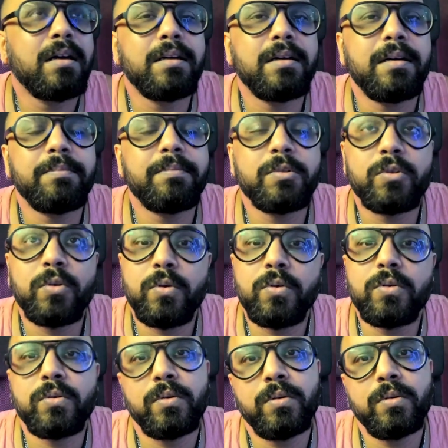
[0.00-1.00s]
I'm so,
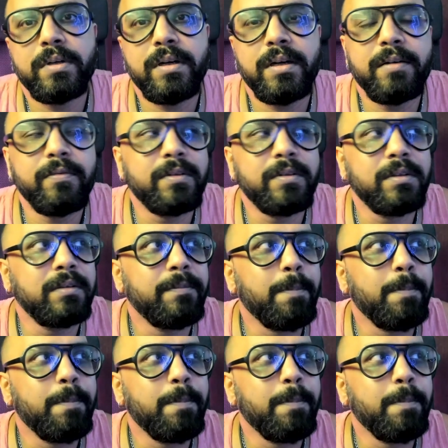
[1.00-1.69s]
so grateful.